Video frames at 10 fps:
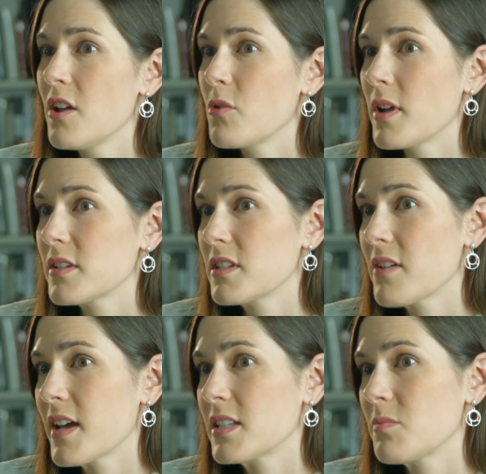We also
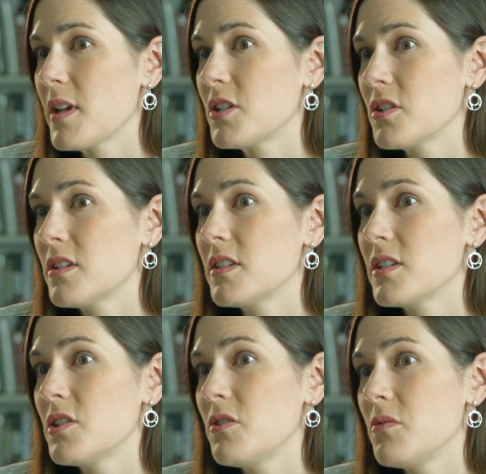ask patients
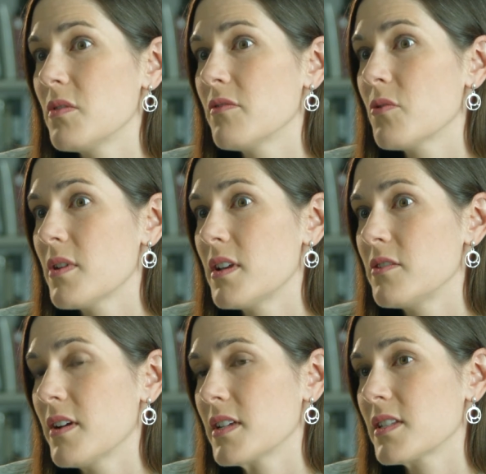to avoid
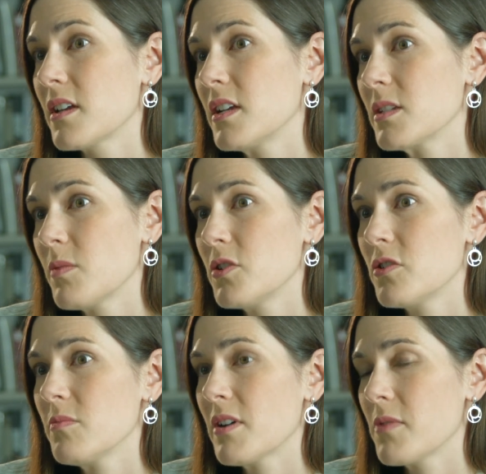direct sun
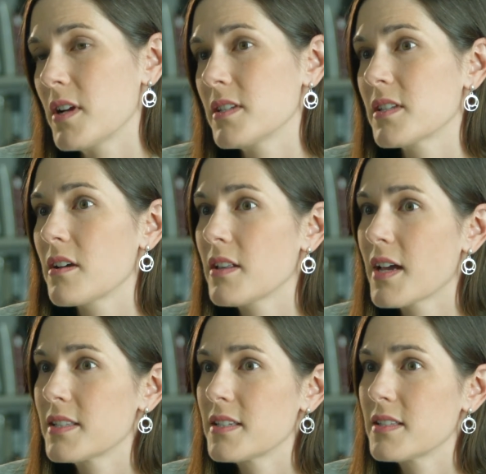exposure by wearing
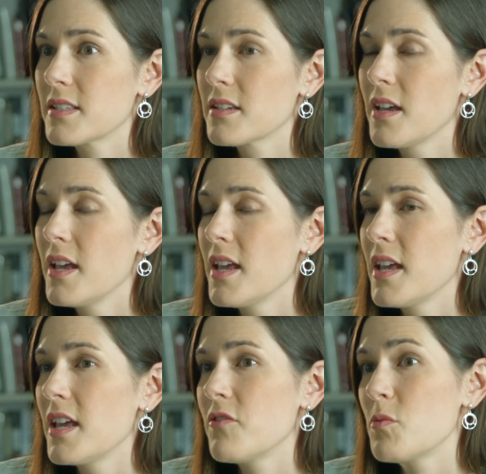sunglasses.
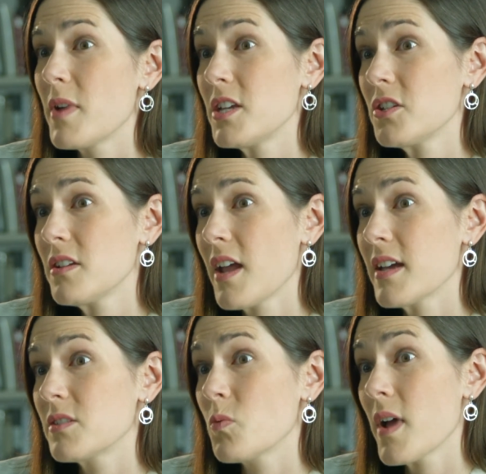If a patient
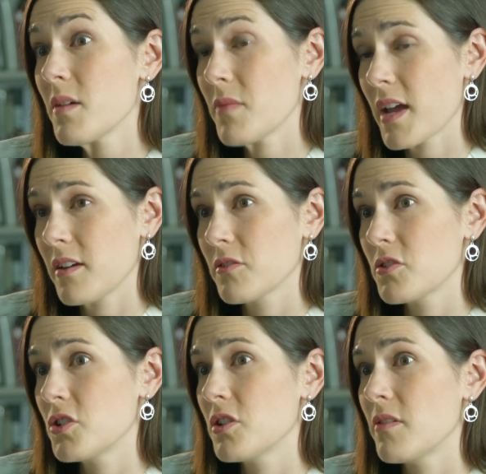has wet macular
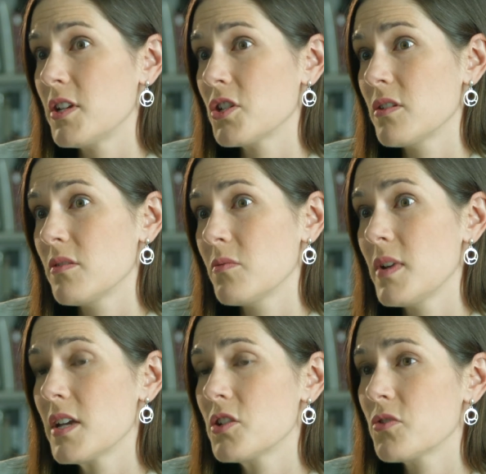degeneration, we
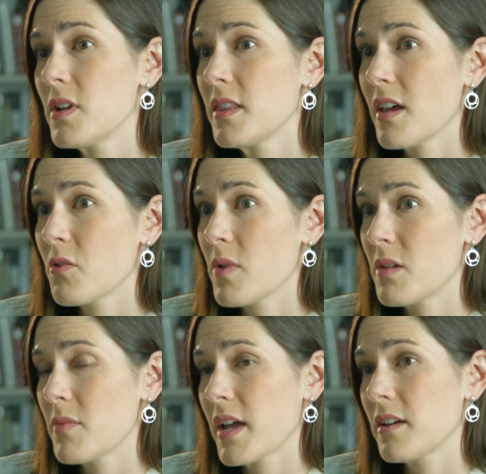can treat that wet
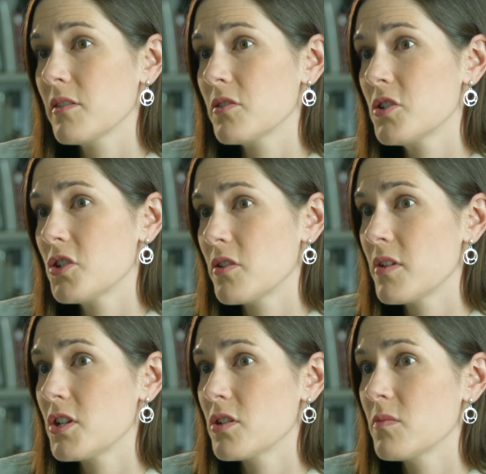macular
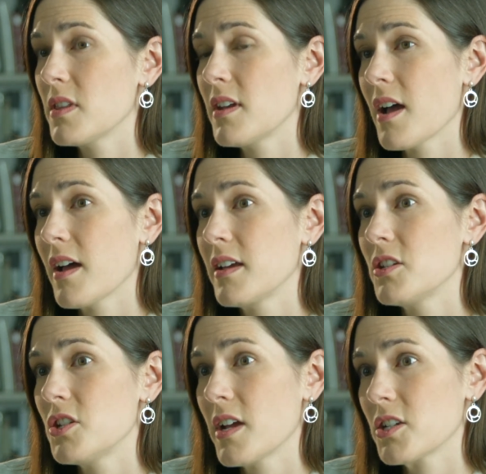degeneration with an eye
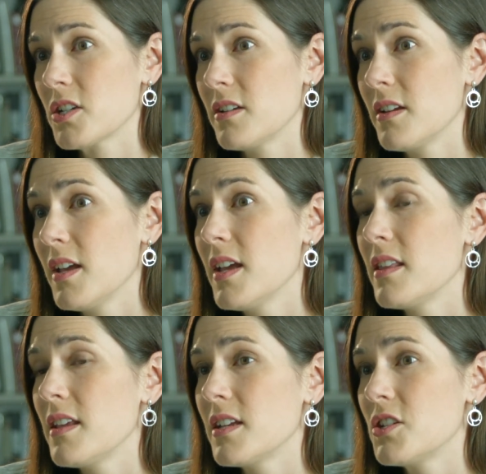injection.
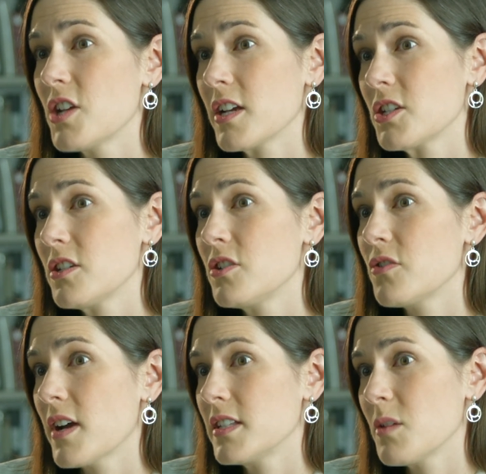The injection
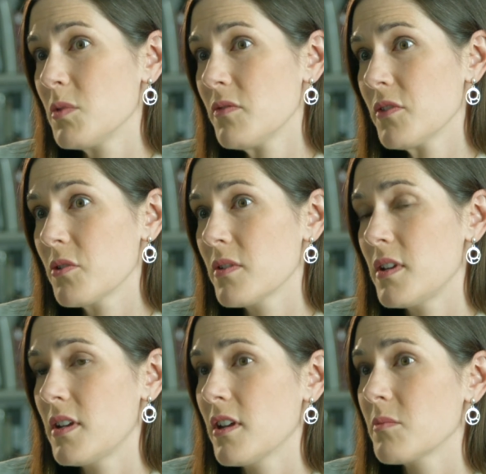dries up the fluid
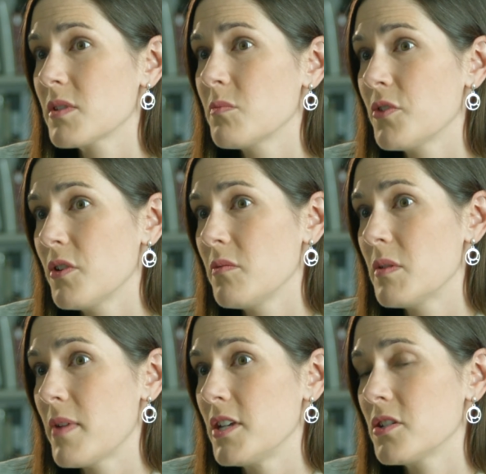and helps improve the
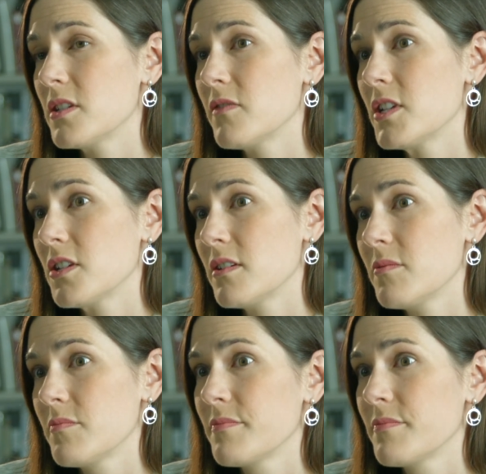patient's vision.